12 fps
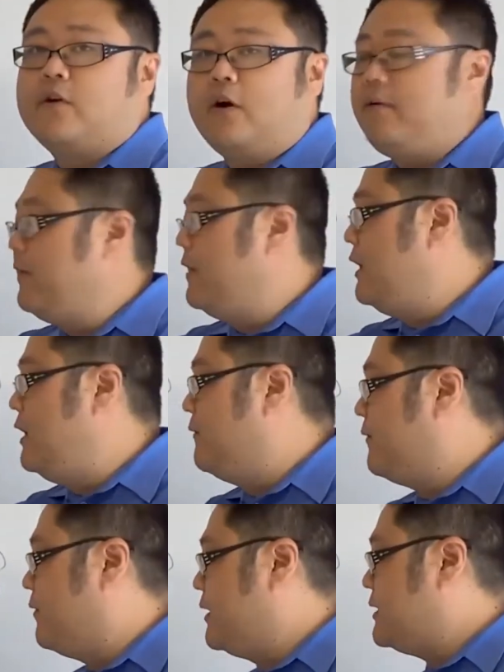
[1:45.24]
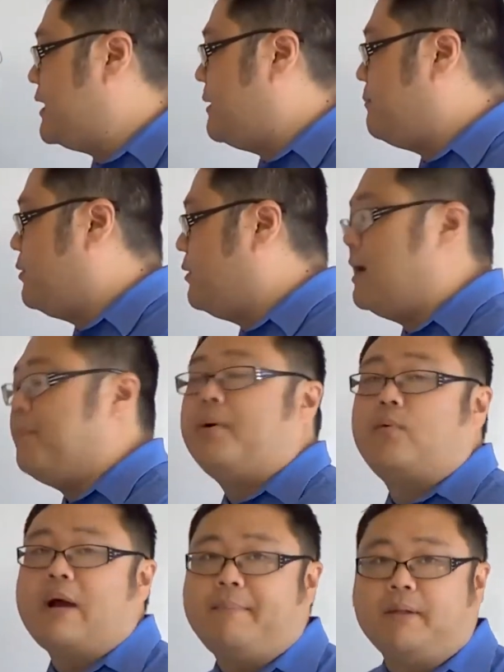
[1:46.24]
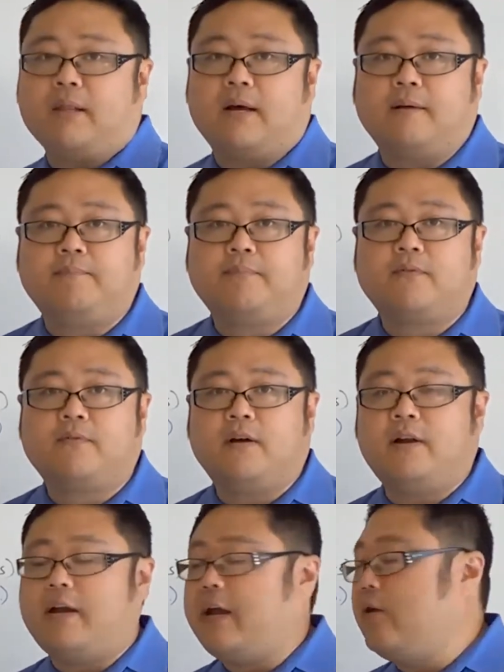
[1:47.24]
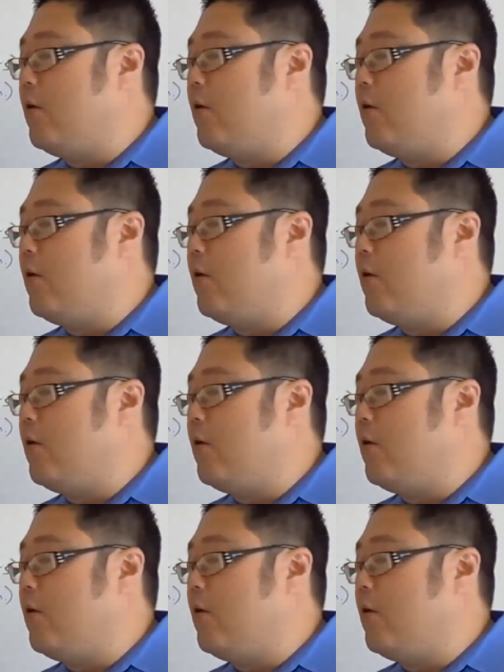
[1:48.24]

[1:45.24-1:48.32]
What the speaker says: got here, for example, a parabola, right? And